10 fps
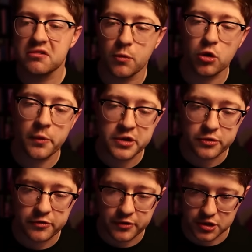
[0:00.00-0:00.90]
So we'll go
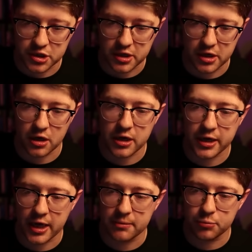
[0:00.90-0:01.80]
into our function here.
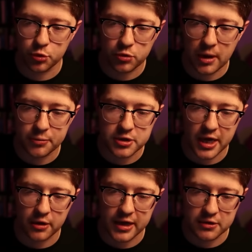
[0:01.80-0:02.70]
And again, bool up or
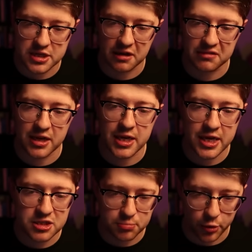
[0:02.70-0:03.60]
down now takes an
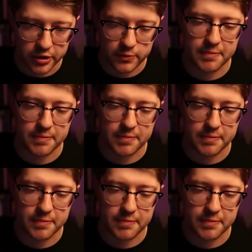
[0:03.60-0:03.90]
int pointer.